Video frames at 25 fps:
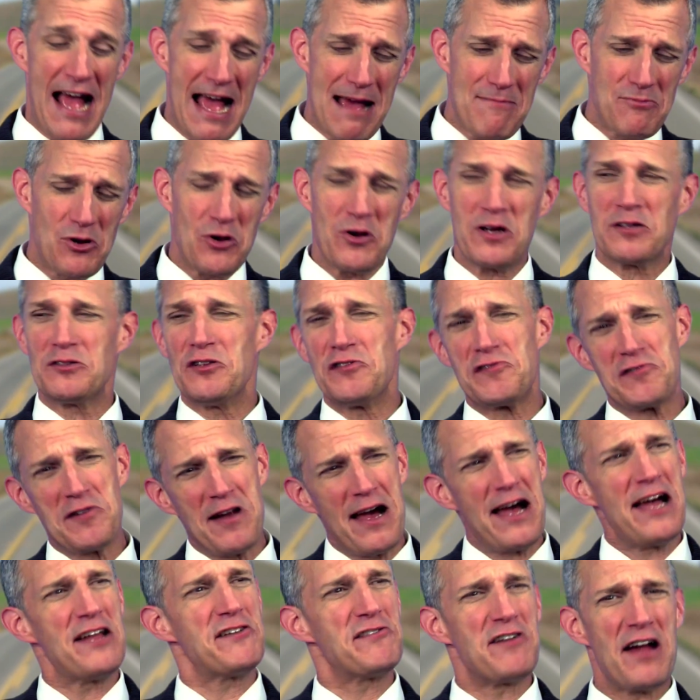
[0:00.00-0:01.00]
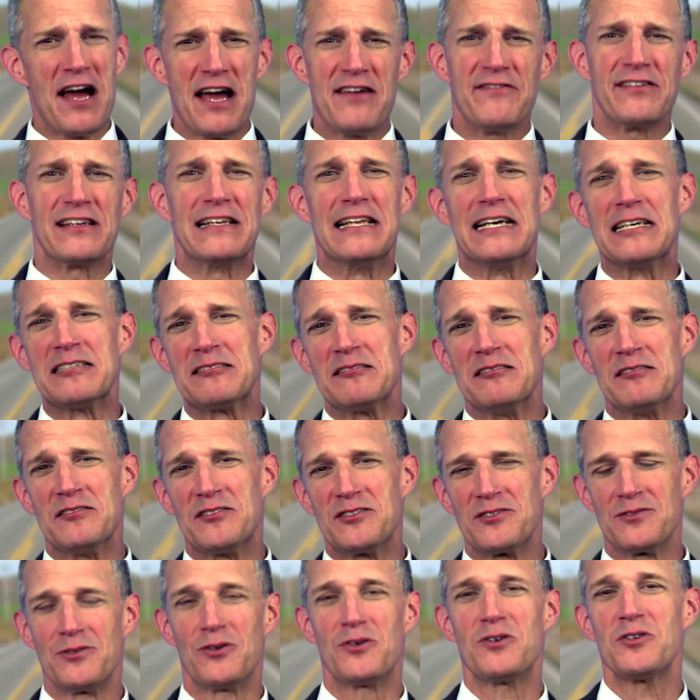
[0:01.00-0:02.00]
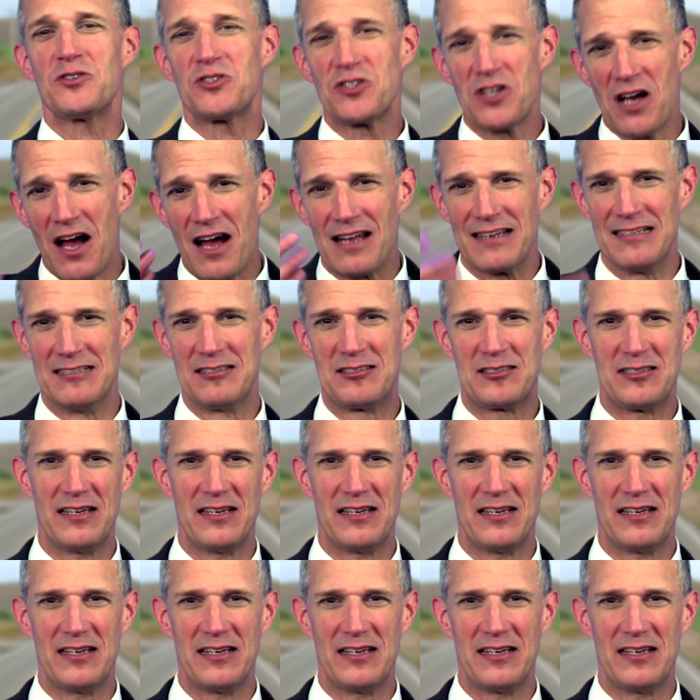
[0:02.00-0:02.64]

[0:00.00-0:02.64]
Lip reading: I'm going to try driving lessons. Or Scotland